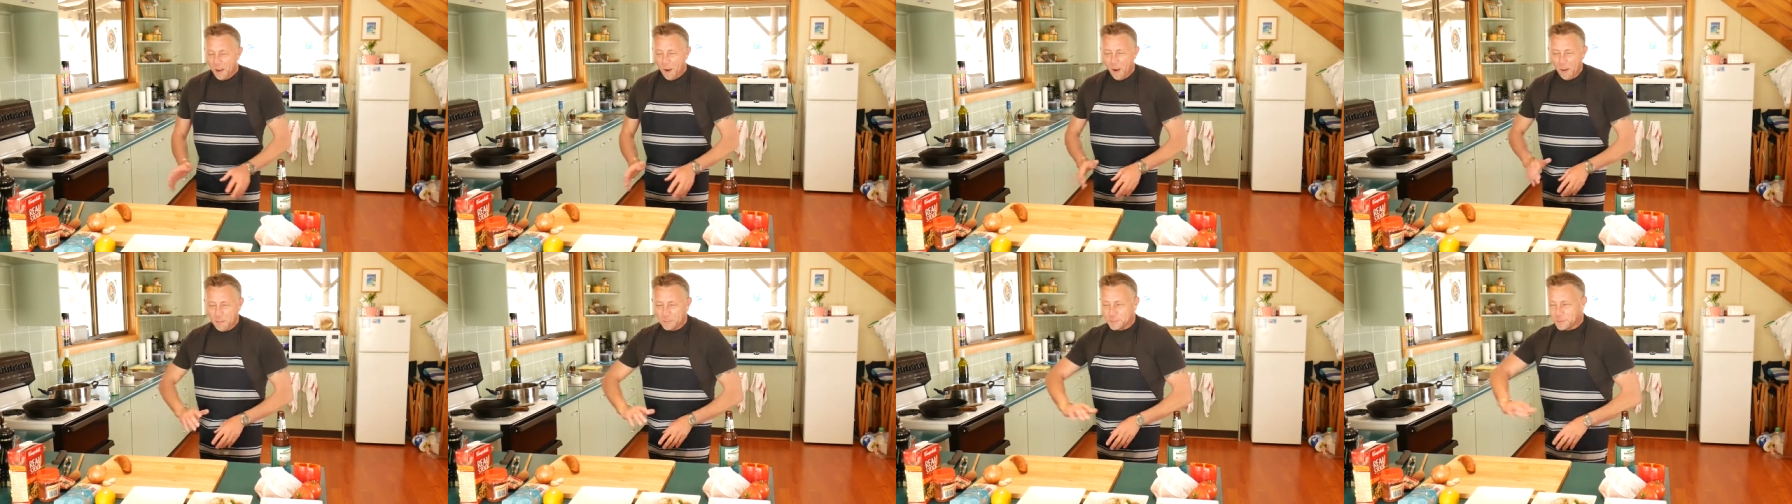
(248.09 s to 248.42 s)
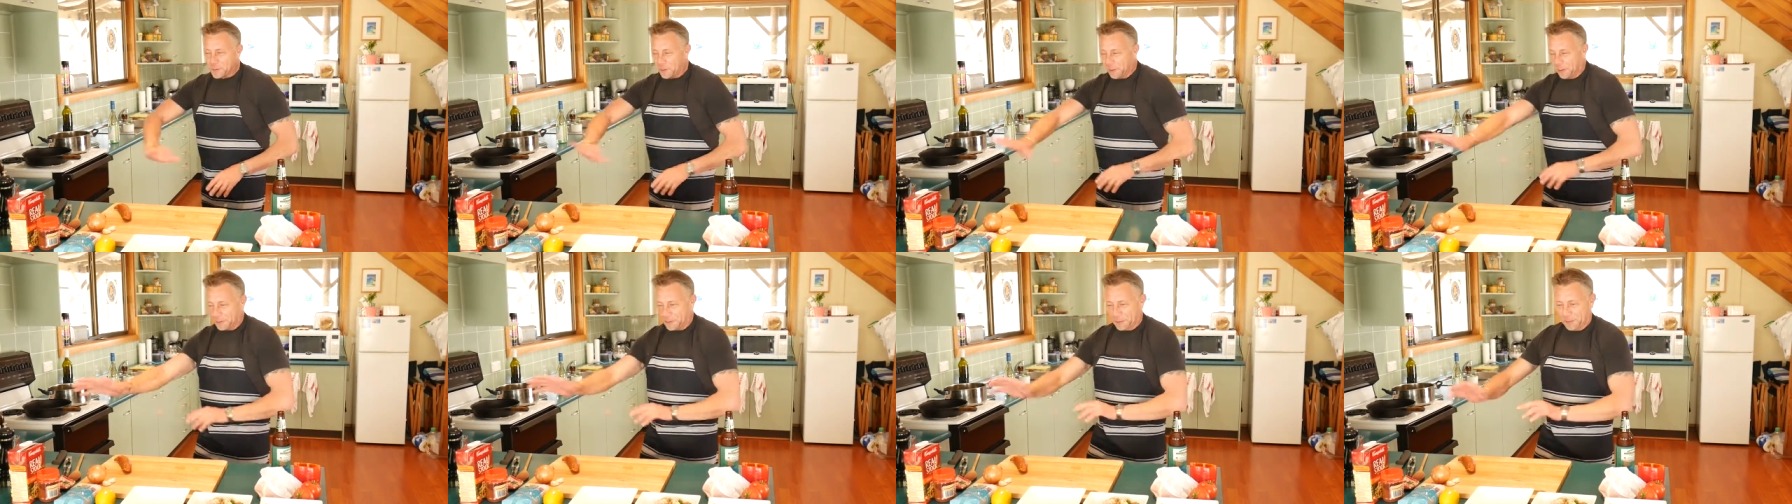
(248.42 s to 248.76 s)
I'm
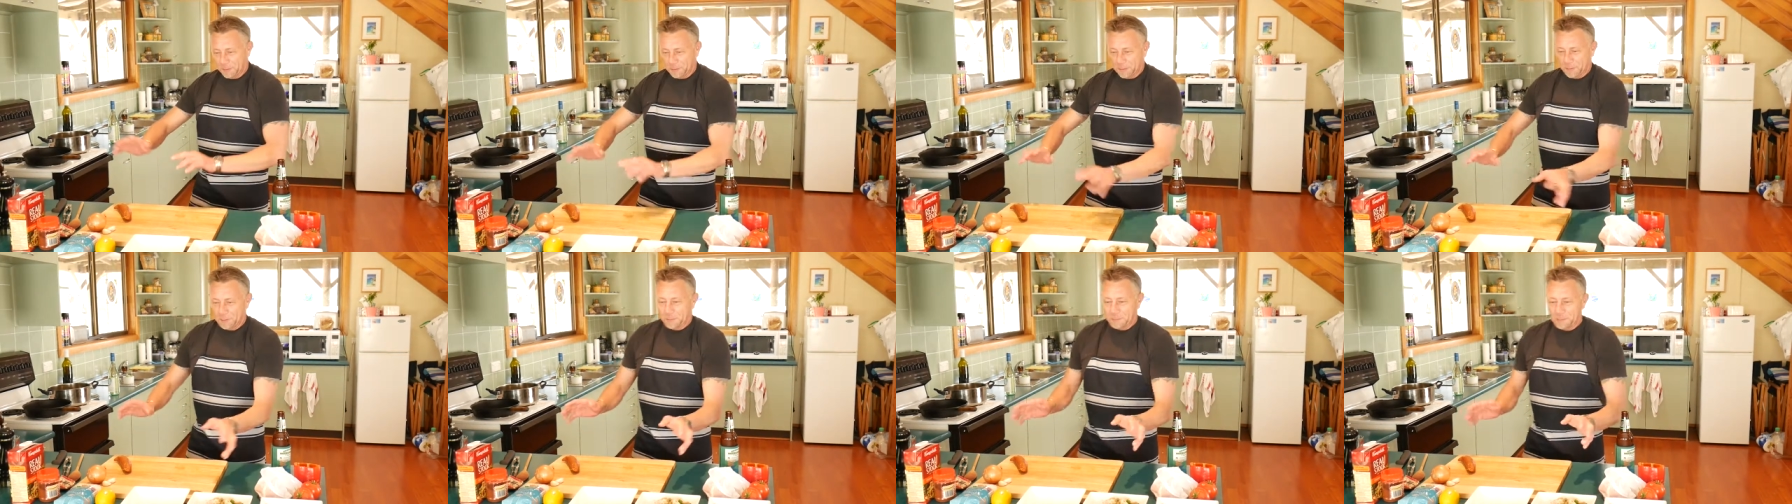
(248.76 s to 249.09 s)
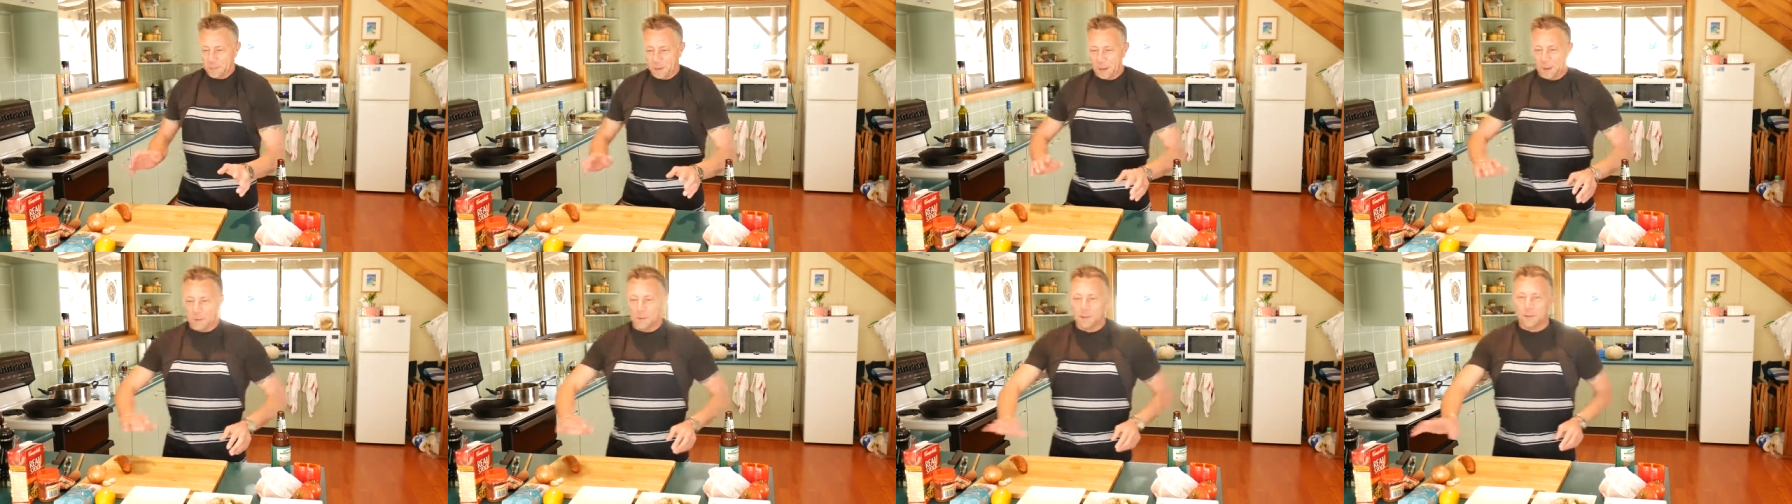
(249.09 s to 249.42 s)
trying to keep it a
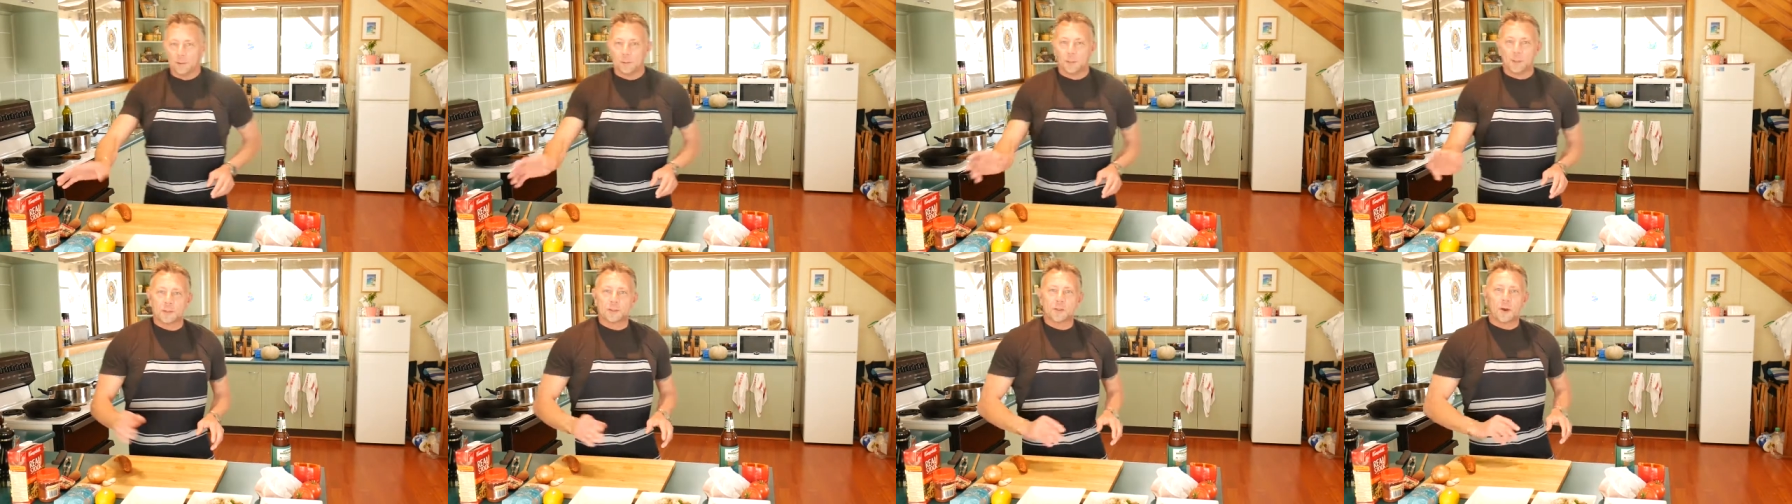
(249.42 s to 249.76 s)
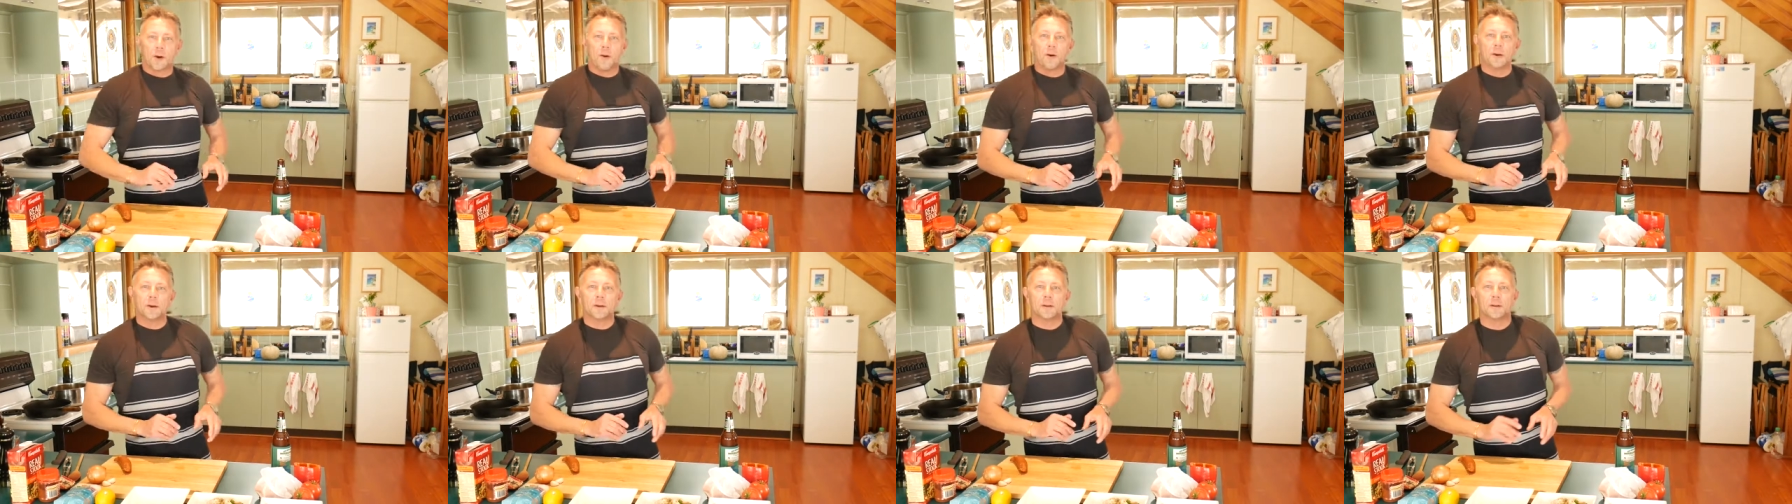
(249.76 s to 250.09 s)
little bit
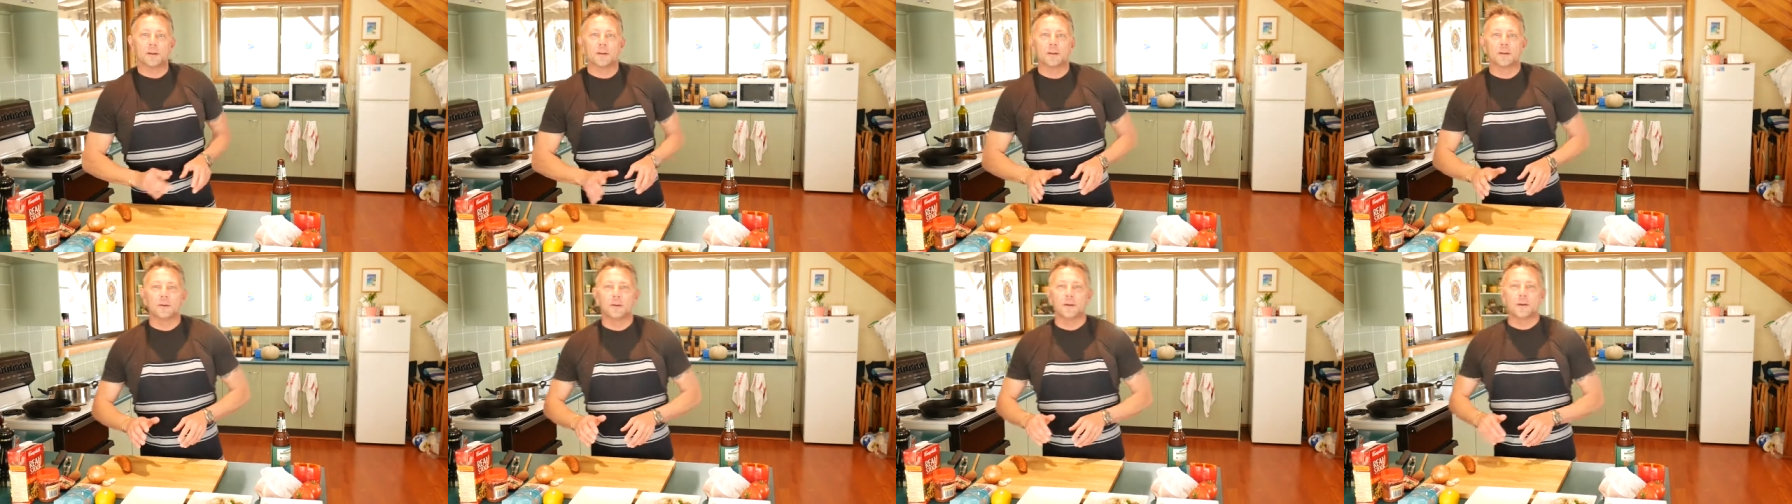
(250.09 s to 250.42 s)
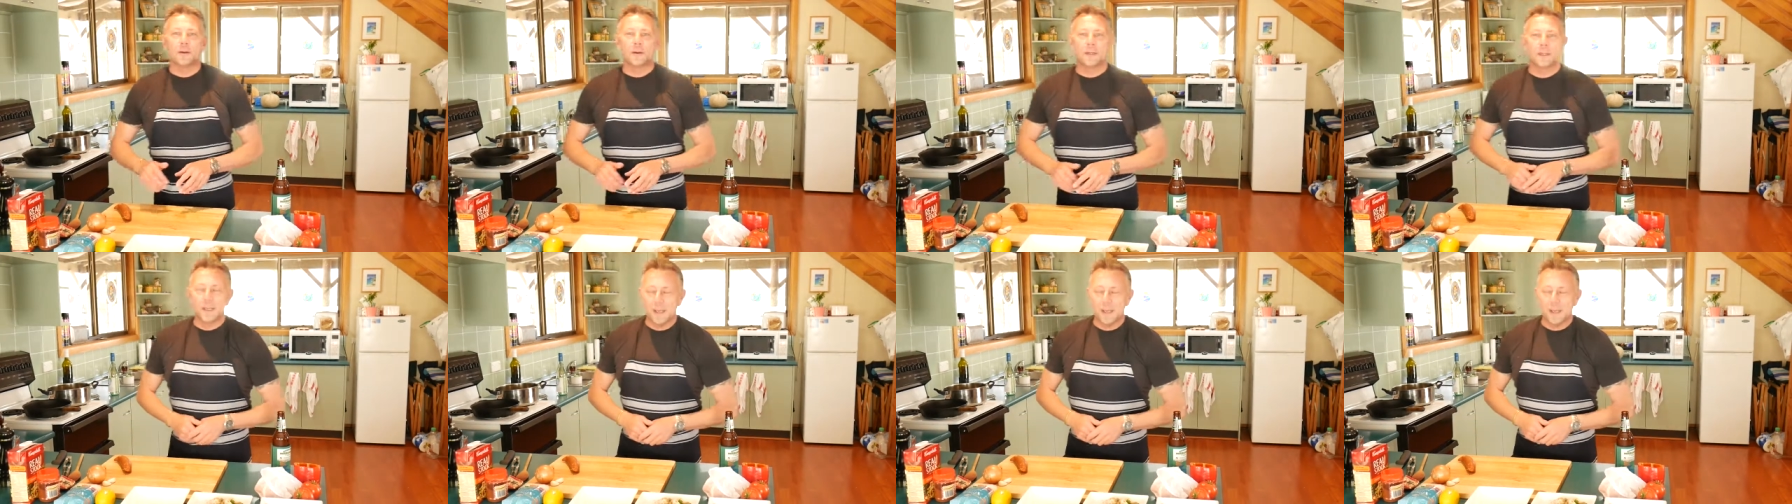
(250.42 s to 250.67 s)
tidy and clean.